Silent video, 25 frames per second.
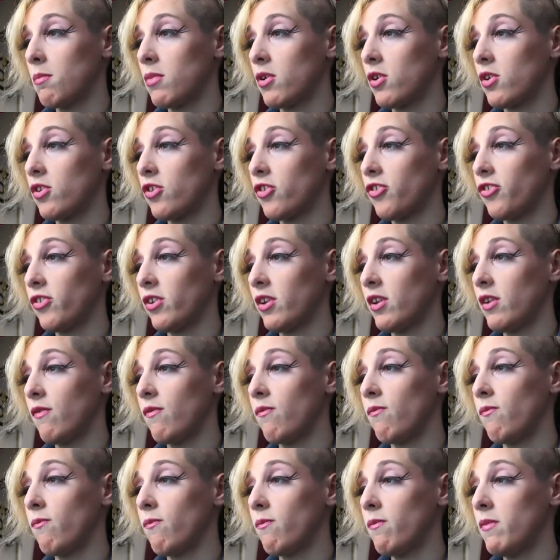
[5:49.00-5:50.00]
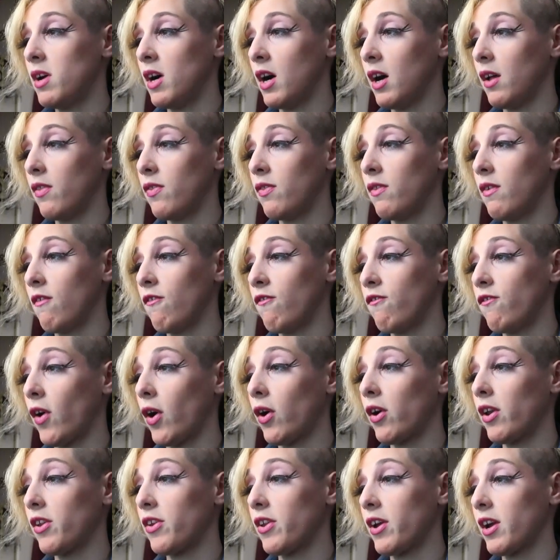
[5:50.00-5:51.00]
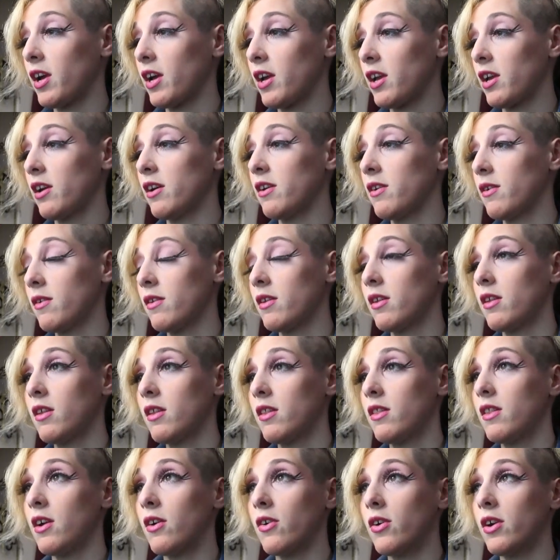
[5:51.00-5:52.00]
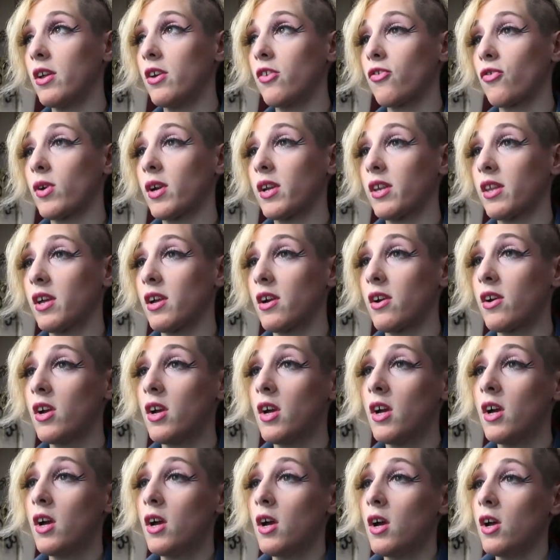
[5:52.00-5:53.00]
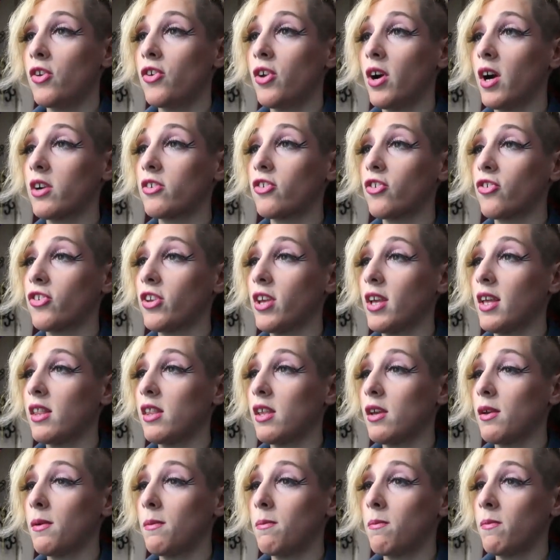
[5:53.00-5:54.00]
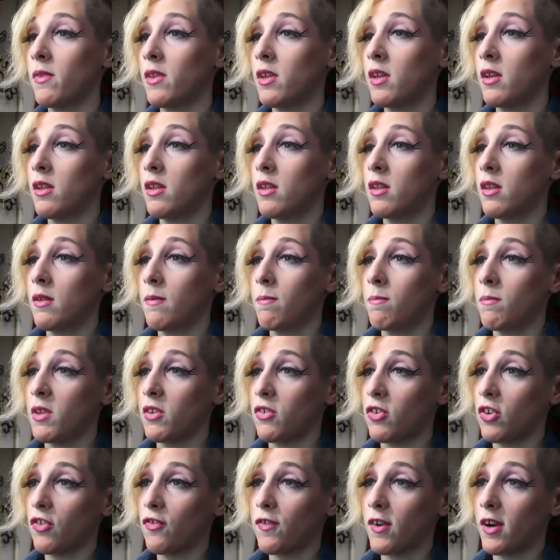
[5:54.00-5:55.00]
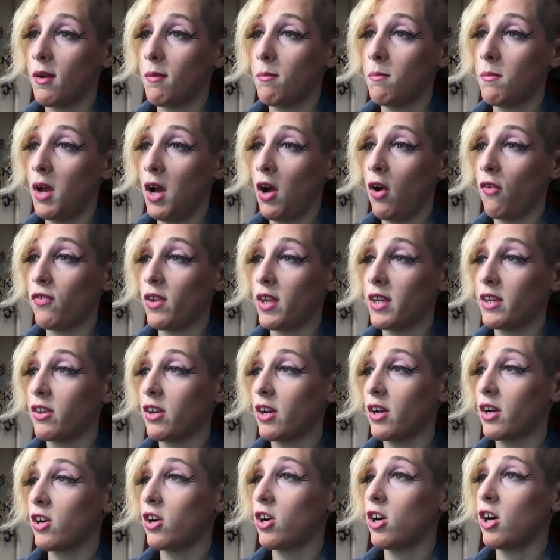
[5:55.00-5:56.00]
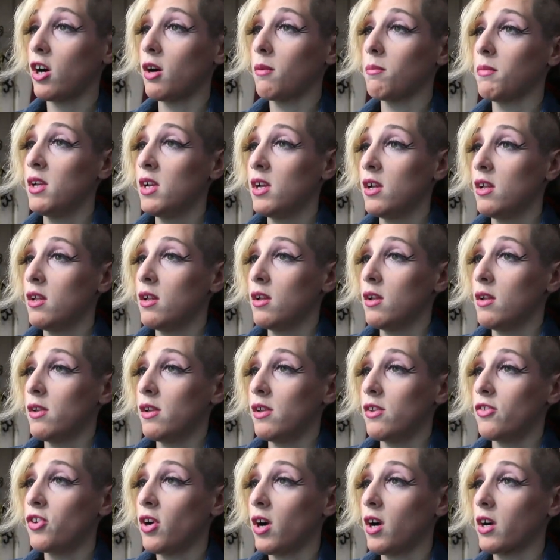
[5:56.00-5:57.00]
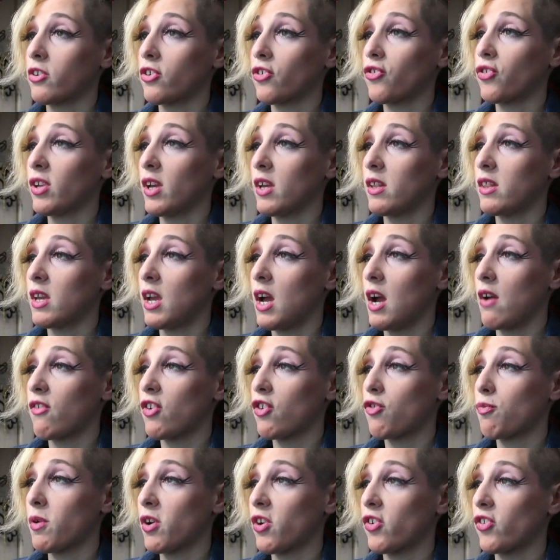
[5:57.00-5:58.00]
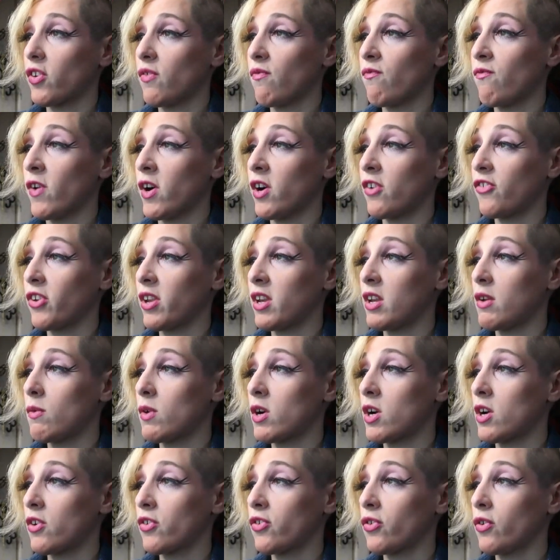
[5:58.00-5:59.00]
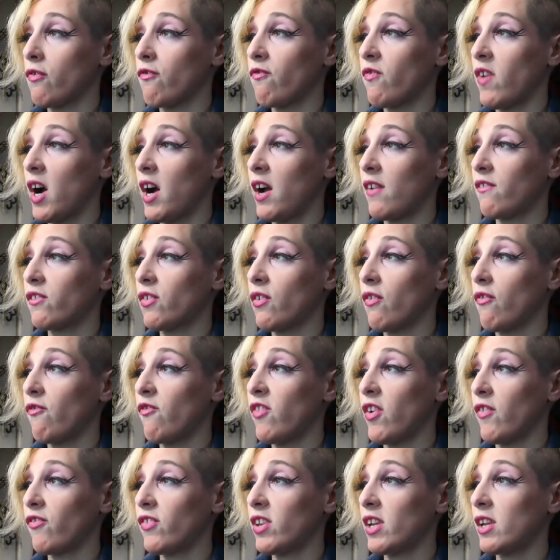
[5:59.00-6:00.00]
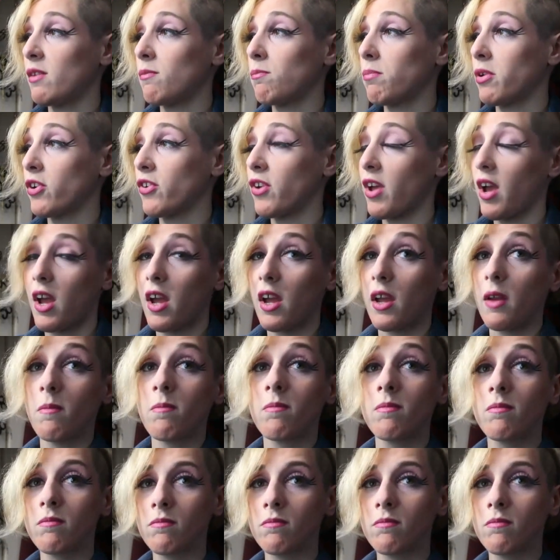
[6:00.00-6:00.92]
person fart a day? There it is, right there. Doctors say this is from healthline.com. Doctors say the average person farts anywhere to 5 to 15 per day.